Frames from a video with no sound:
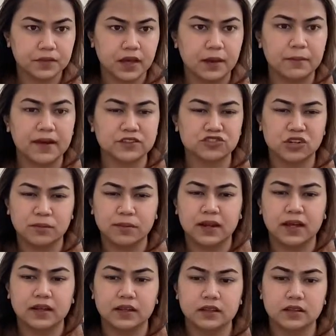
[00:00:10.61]
I'm actually
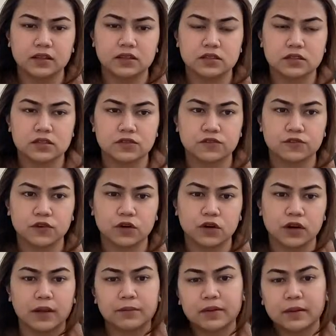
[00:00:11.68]
planning this
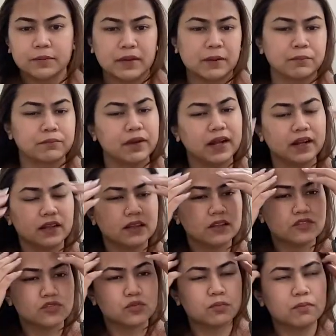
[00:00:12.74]
for I'm planning
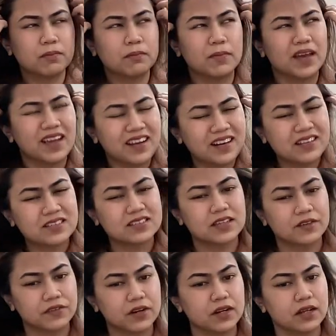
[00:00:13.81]
this to make it a
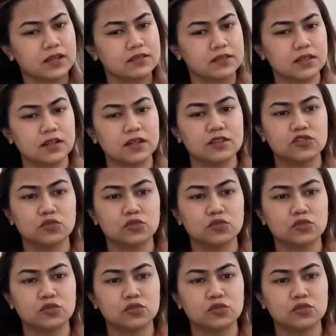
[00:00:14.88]
7-day series.